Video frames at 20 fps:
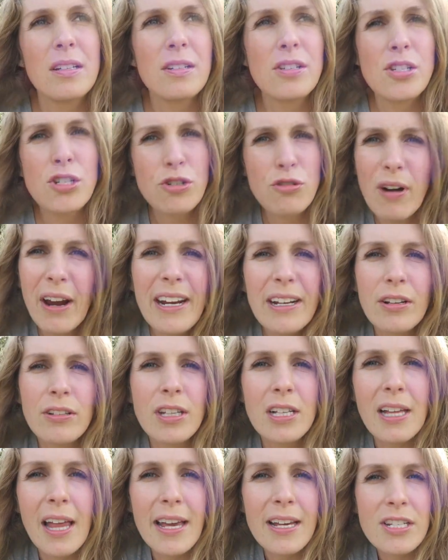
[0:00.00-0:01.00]
strain
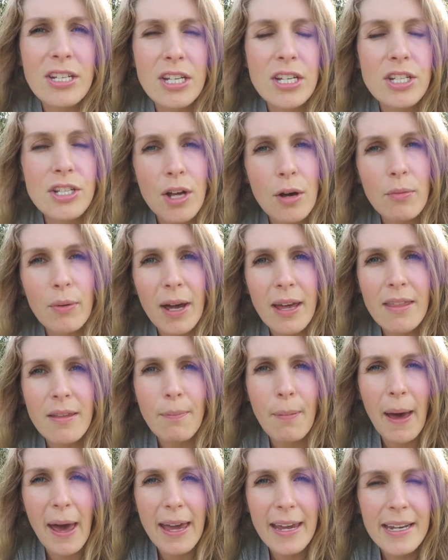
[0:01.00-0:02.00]
on your legs that you don't get
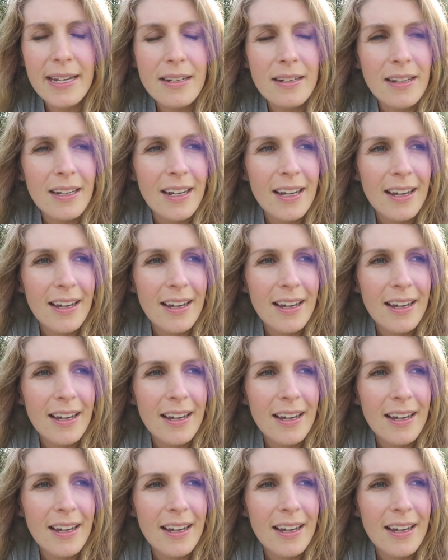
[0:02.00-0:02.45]
the pain.